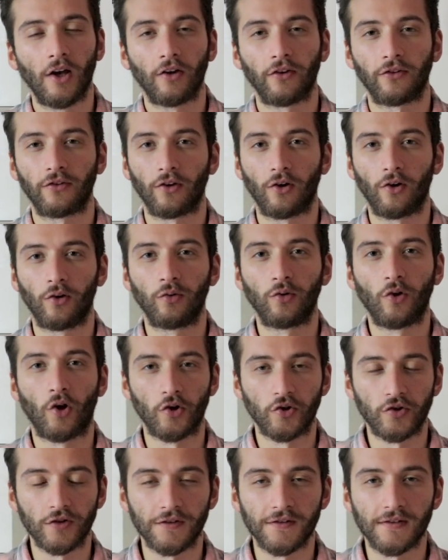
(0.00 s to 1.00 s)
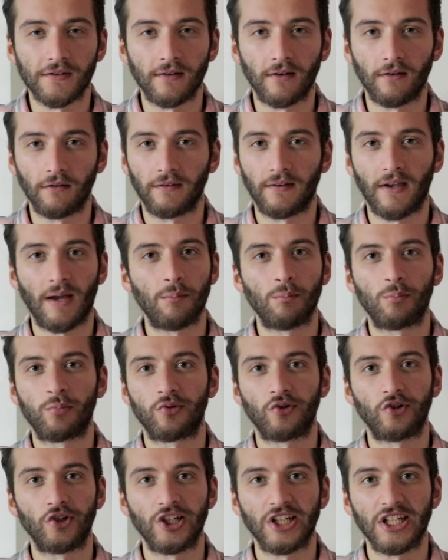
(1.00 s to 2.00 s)
So not just a
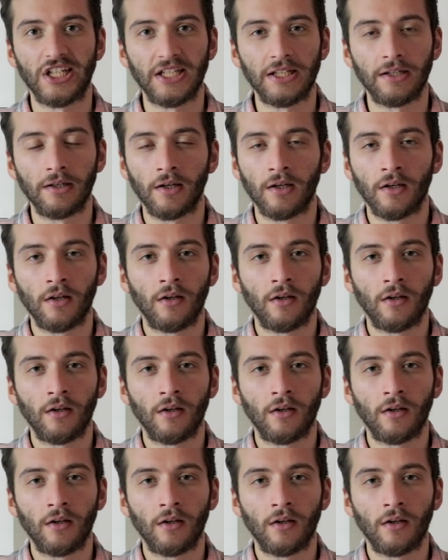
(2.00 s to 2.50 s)
temporary